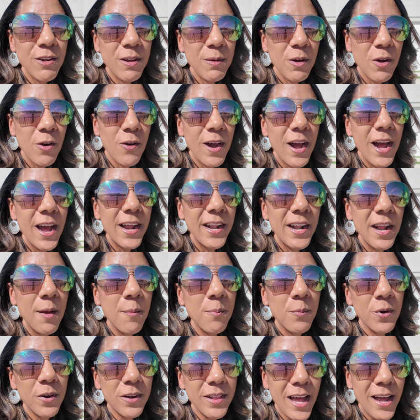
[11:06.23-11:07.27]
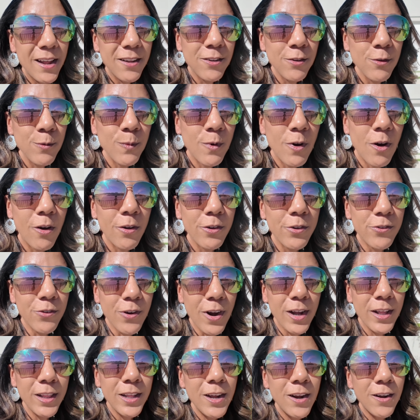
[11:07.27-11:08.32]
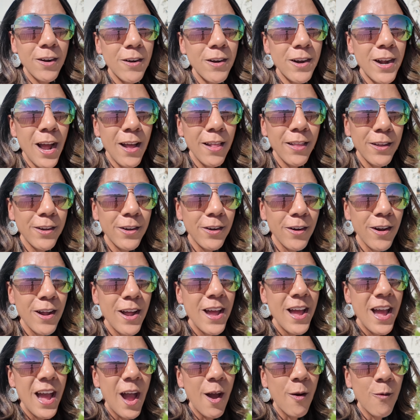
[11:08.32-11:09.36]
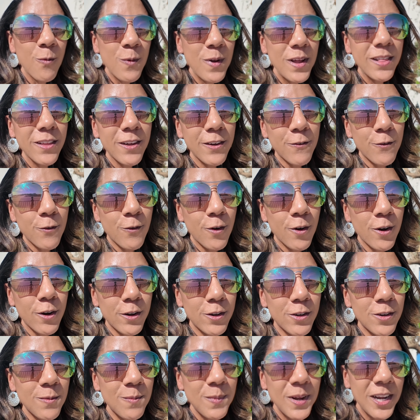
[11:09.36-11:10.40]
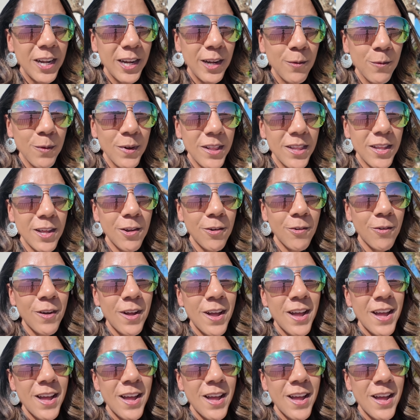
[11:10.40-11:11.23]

can go ahead and book that Zoom call directly on our calendar, and we look forward to meeting with you.